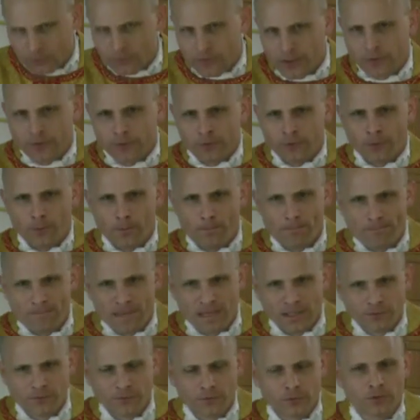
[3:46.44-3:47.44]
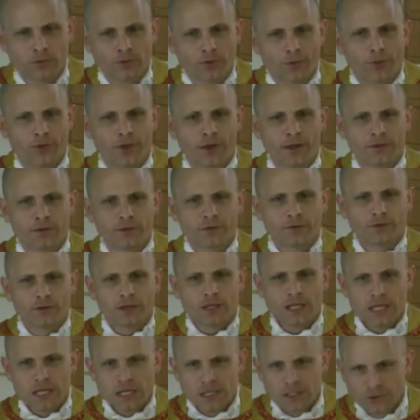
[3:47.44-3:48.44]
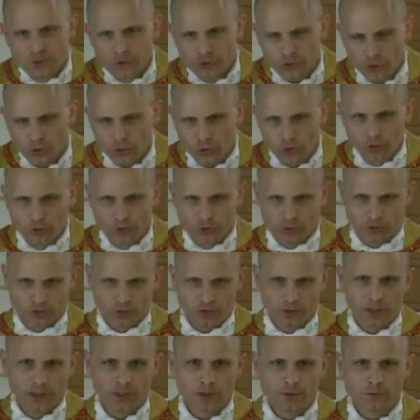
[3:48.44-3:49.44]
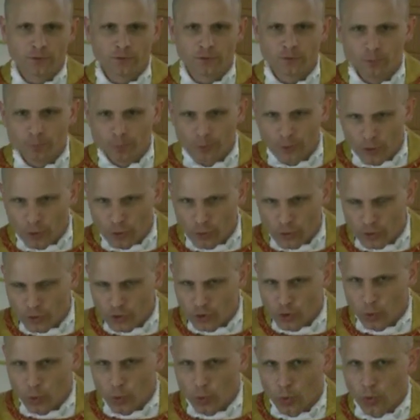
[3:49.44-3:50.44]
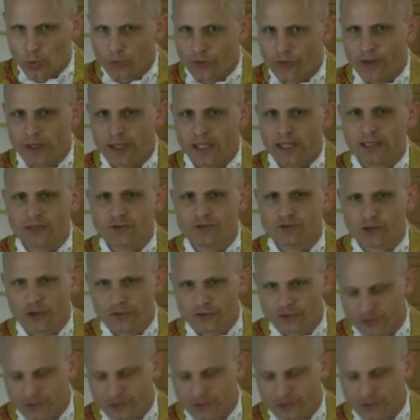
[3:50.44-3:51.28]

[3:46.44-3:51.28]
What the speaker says: kind of like this mental thing, this internal, spiritual thing